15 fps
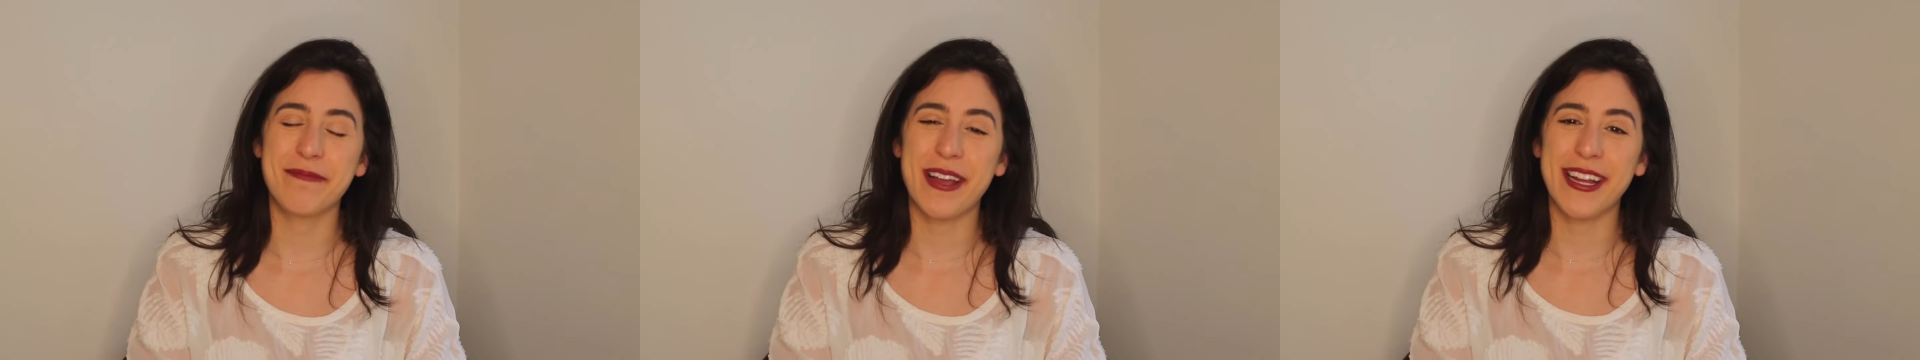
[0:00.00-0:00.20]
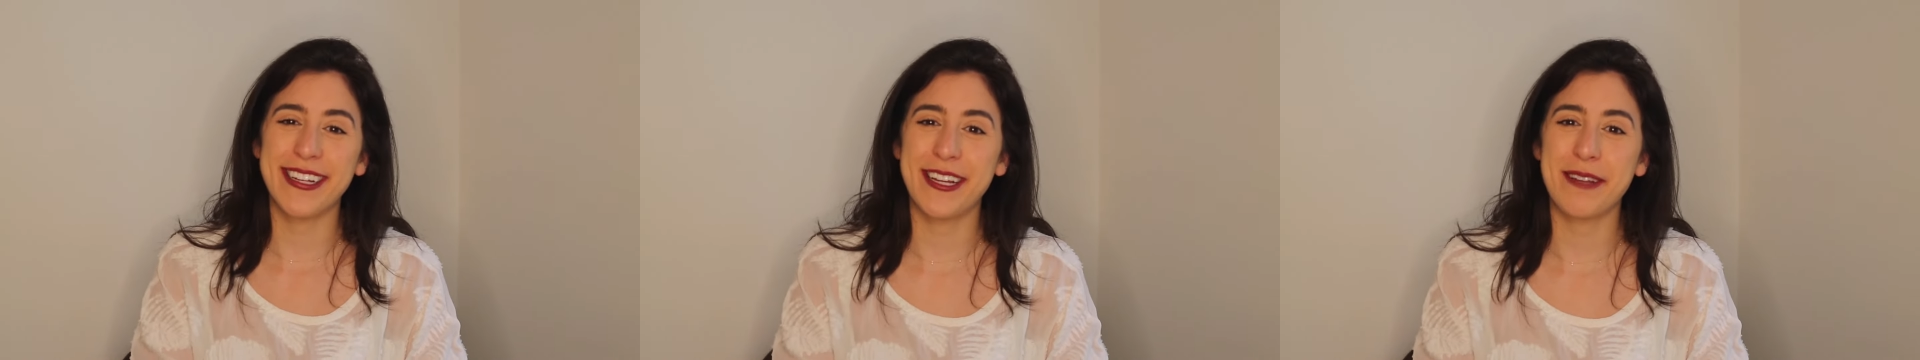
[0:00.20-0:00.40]

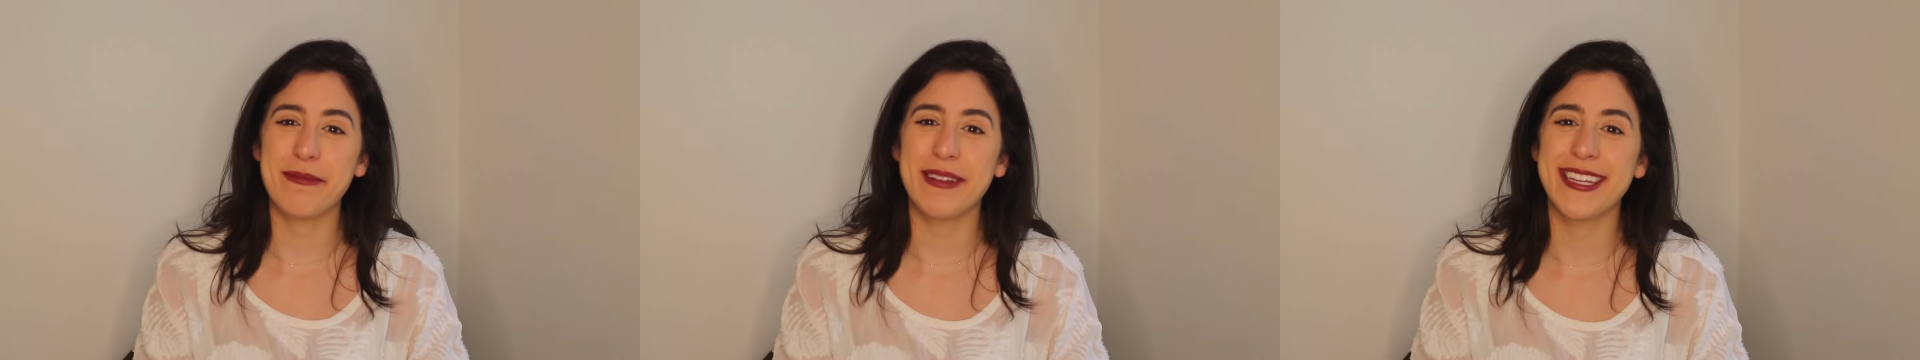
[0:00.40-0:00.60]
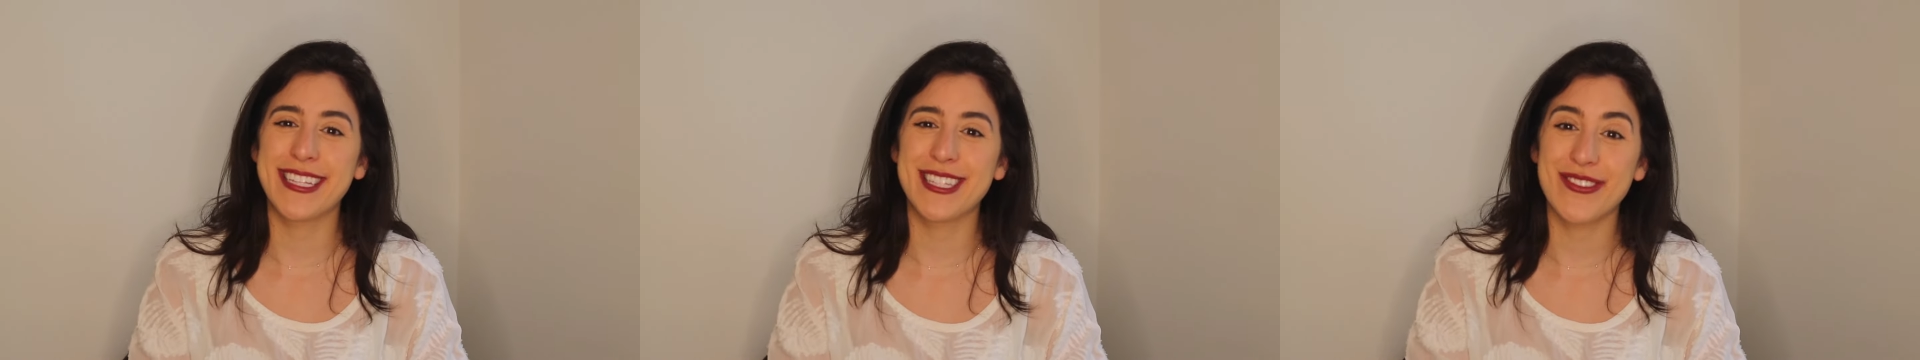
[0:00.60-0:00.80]
My name
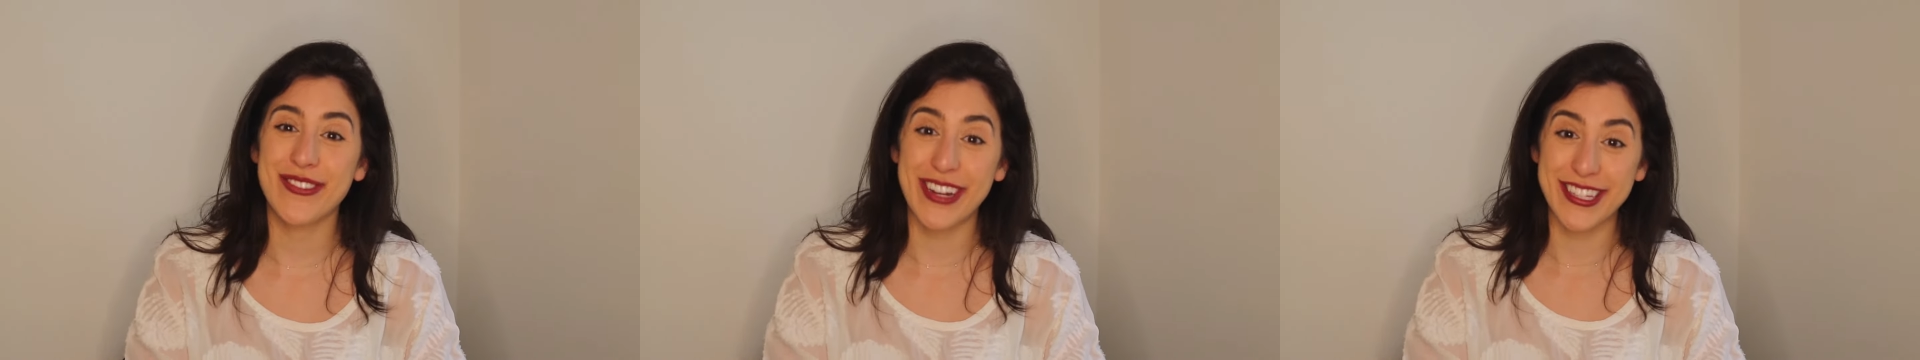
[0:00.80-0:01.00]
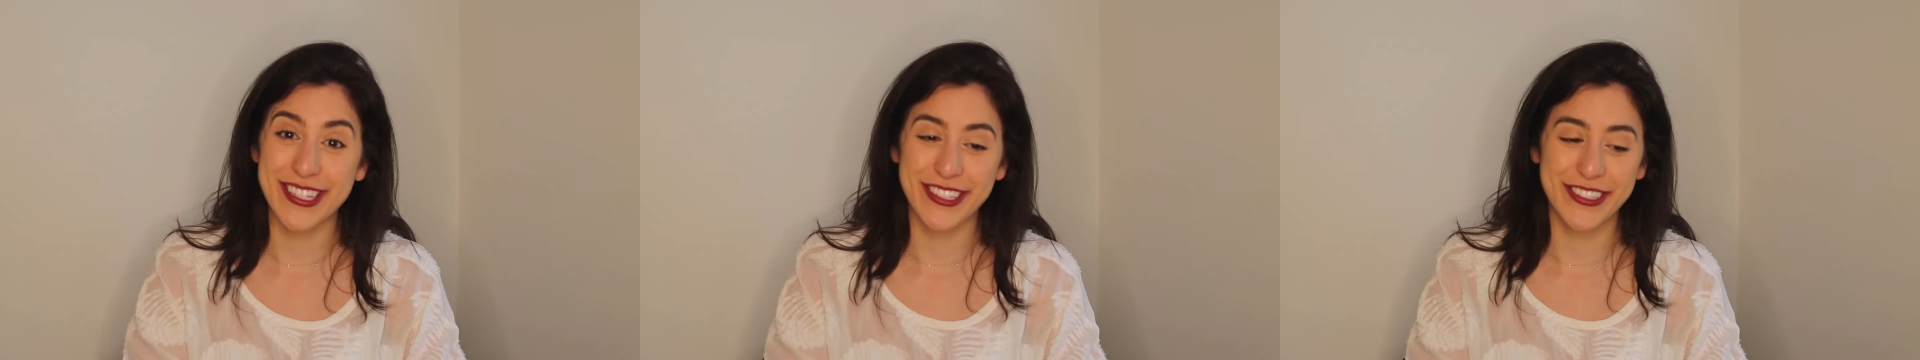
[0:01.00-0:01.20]
is
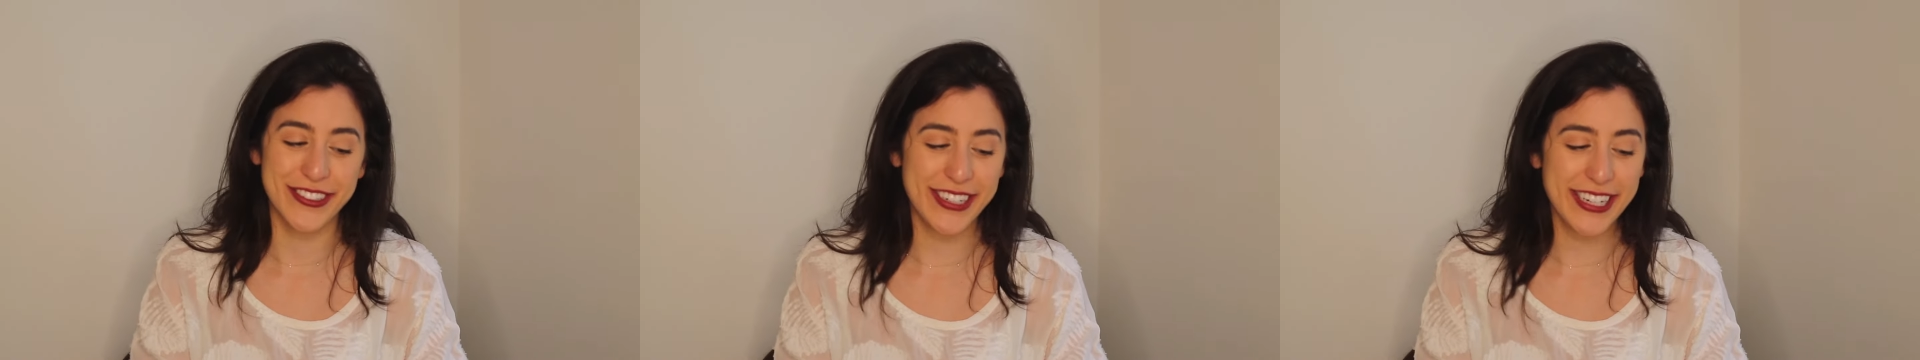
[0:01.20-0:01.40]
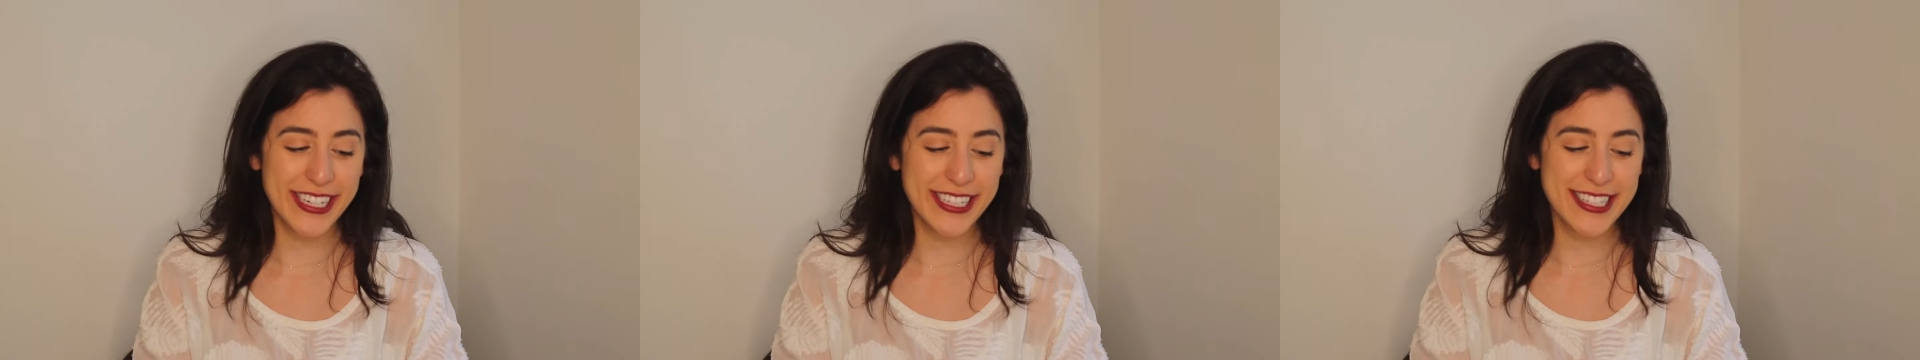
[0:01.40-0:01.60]
Vanessa
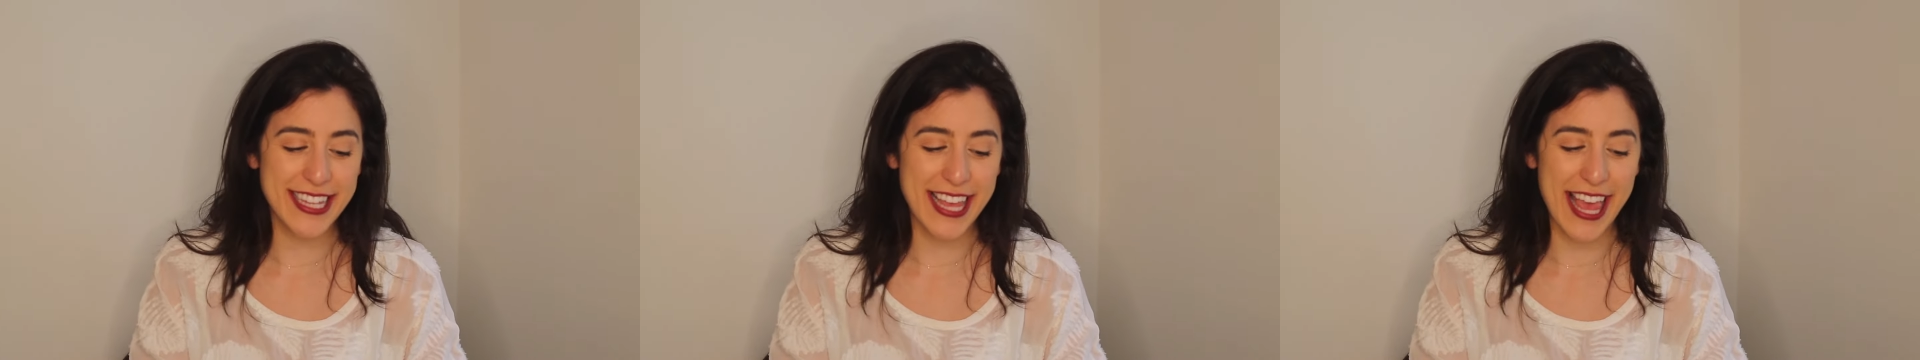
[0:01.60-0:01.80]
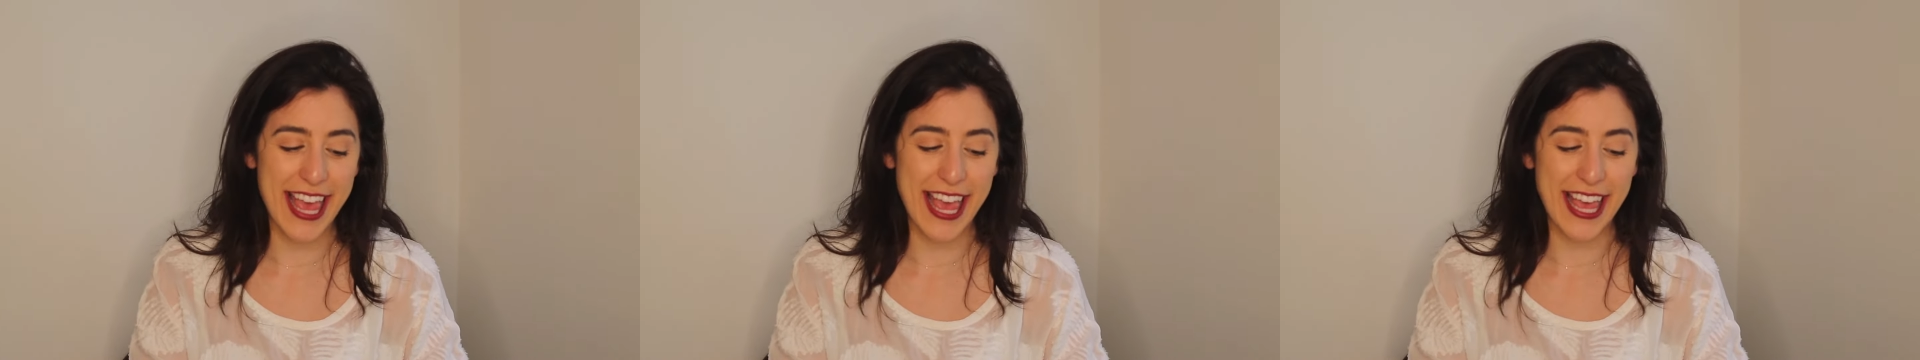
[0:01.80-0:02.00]
Creates,
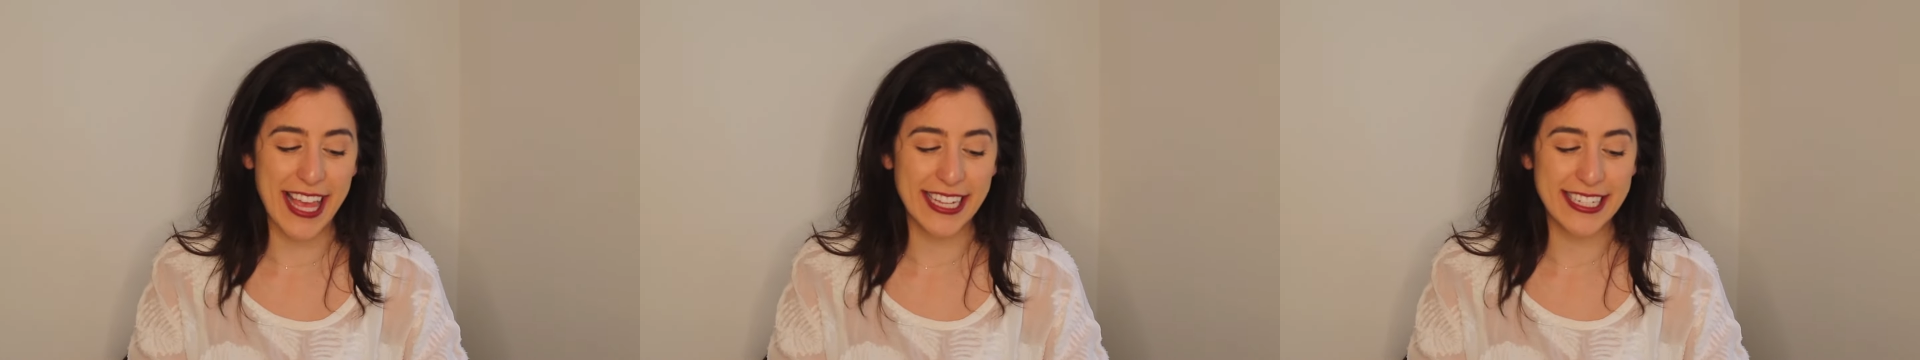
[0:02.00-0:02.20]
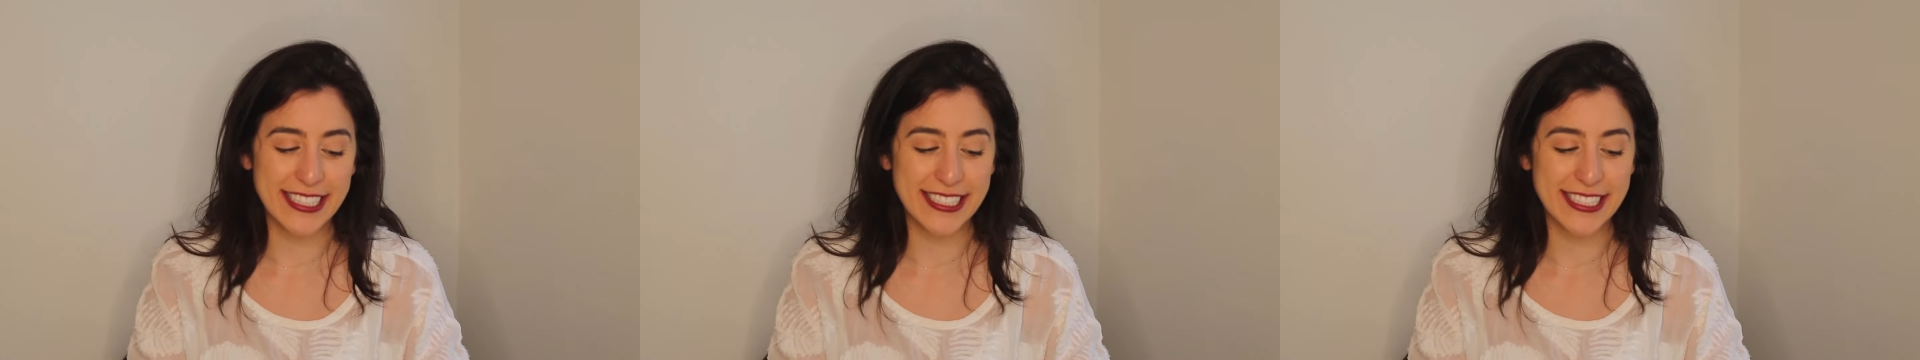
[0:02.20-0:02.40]

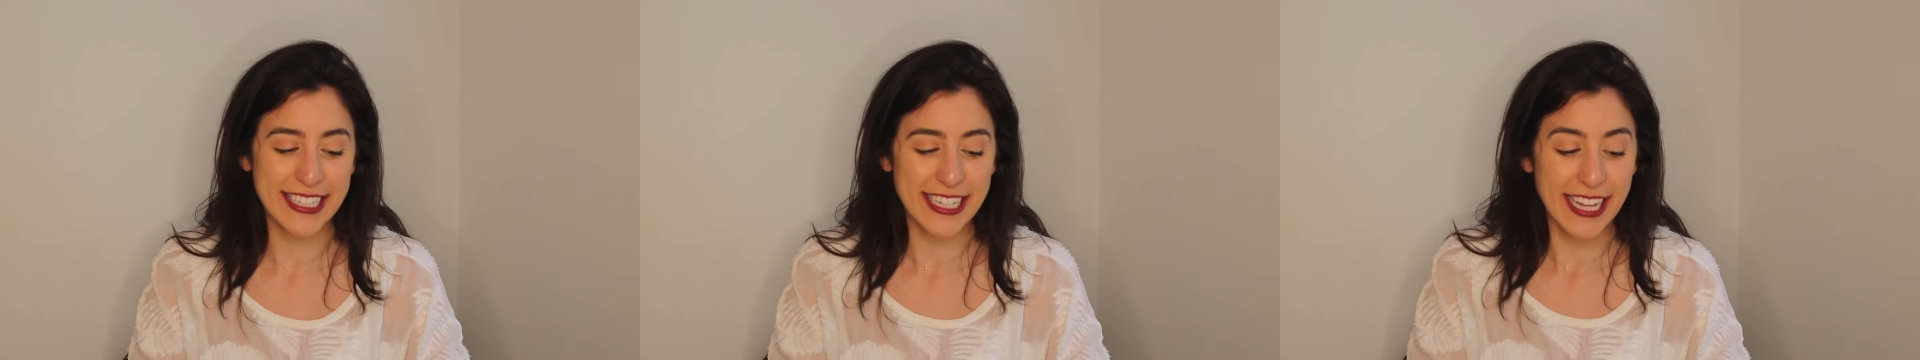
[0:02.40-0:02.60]
and